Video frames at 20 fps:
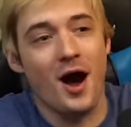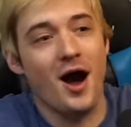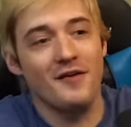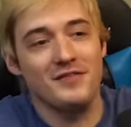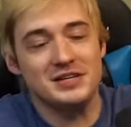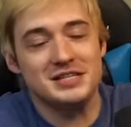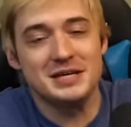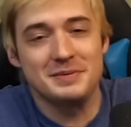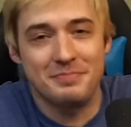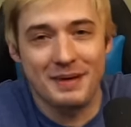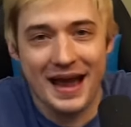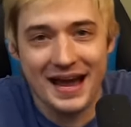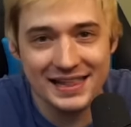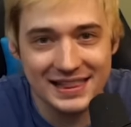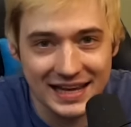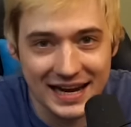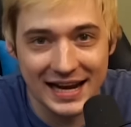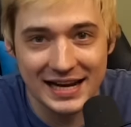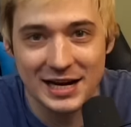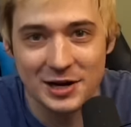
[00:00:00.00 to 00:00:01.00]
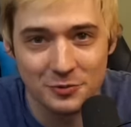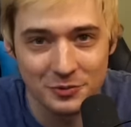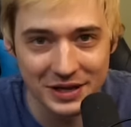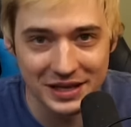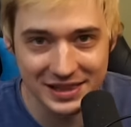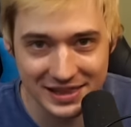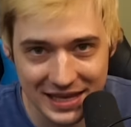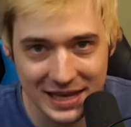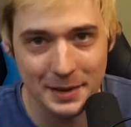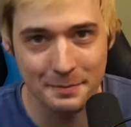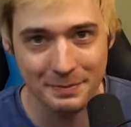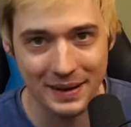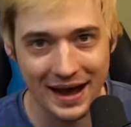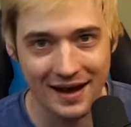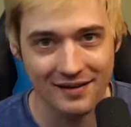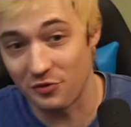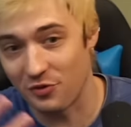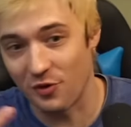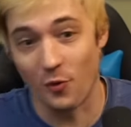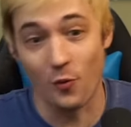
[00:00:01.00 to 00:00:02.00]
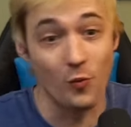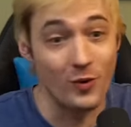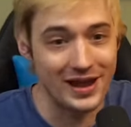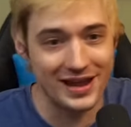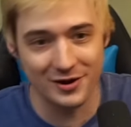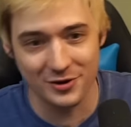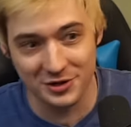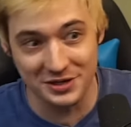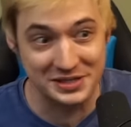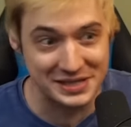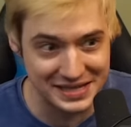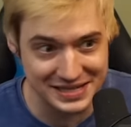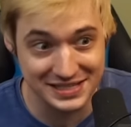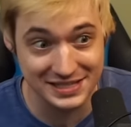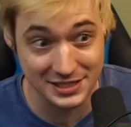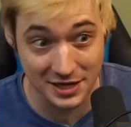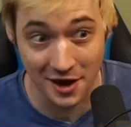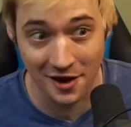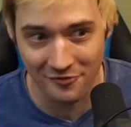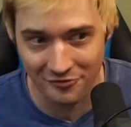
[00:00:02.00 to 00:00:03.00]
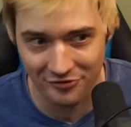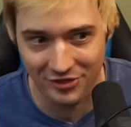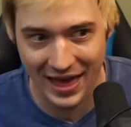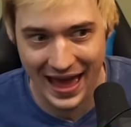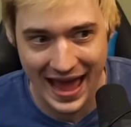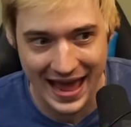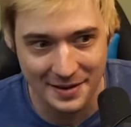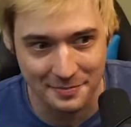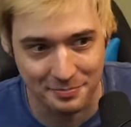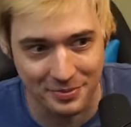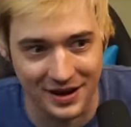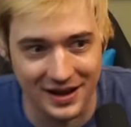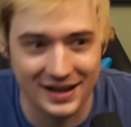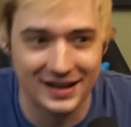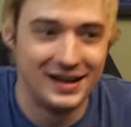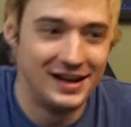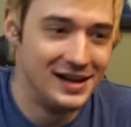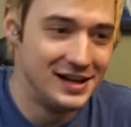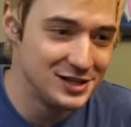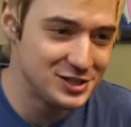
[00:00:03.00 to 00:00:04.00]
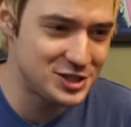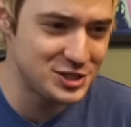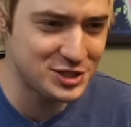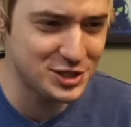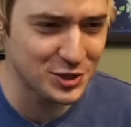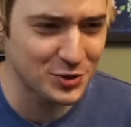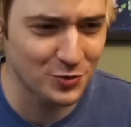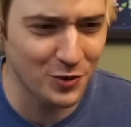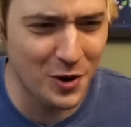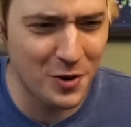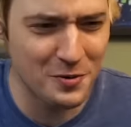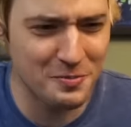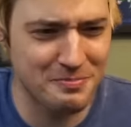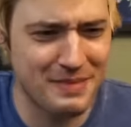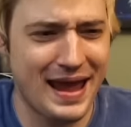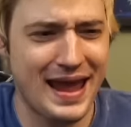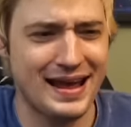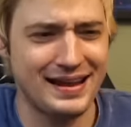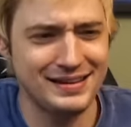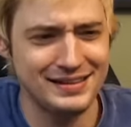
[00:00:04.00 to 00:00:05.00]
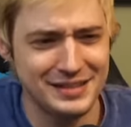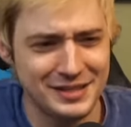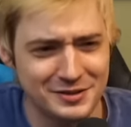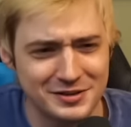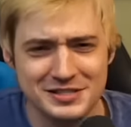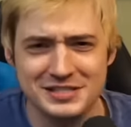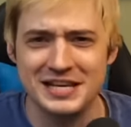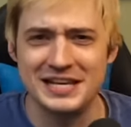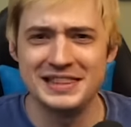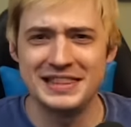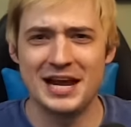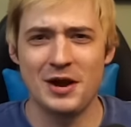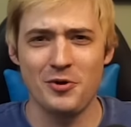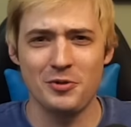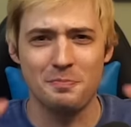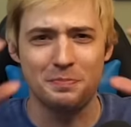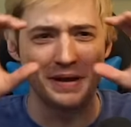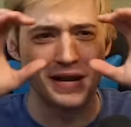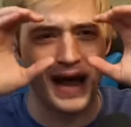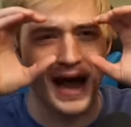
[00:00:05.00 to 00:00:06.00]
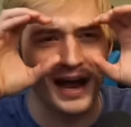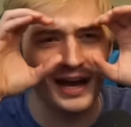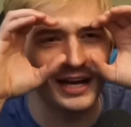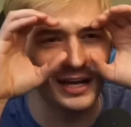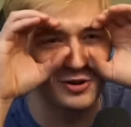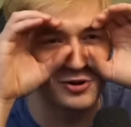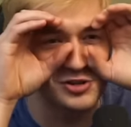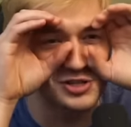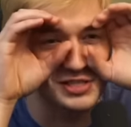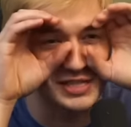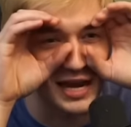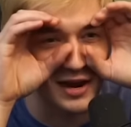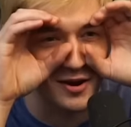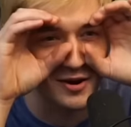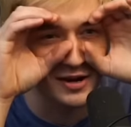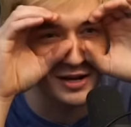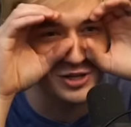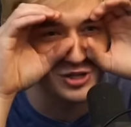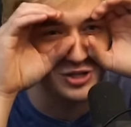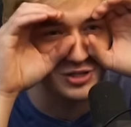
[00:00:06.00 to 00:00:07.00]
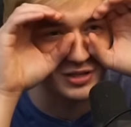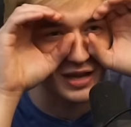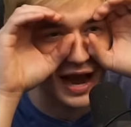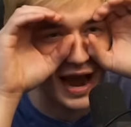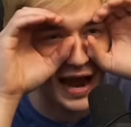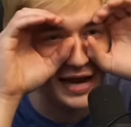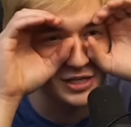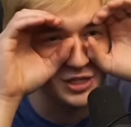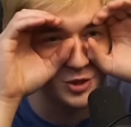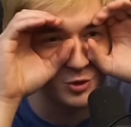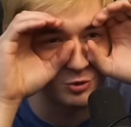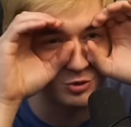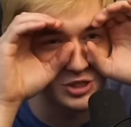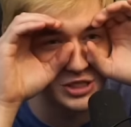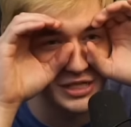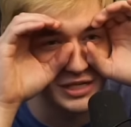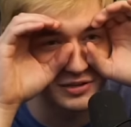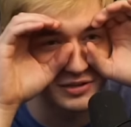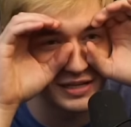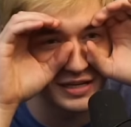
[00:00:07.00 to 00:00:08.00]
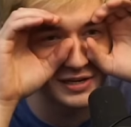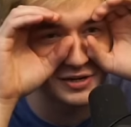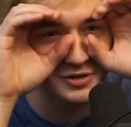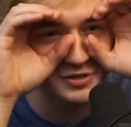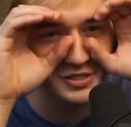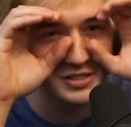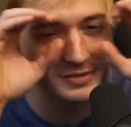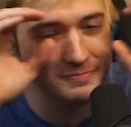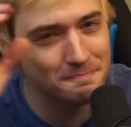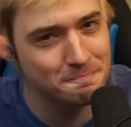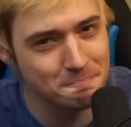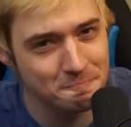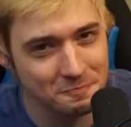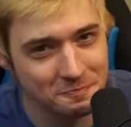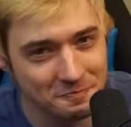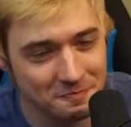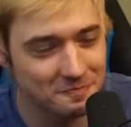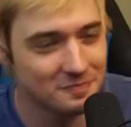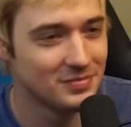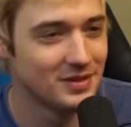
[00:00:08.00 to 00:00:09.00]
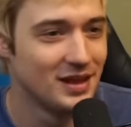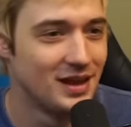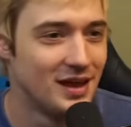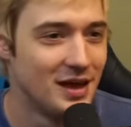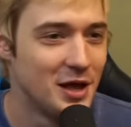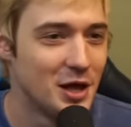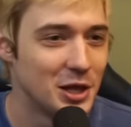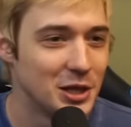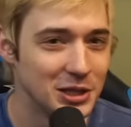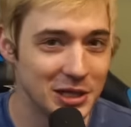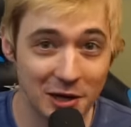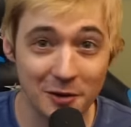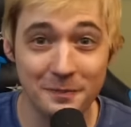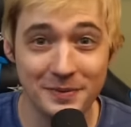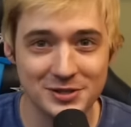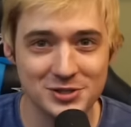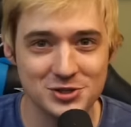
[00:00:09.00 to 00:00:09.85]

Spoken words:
Obviously back then I didn't really think about the weirdness of that, but just a grown man, you know, sitting there with binoculars staring at high school cheerleaders, little bit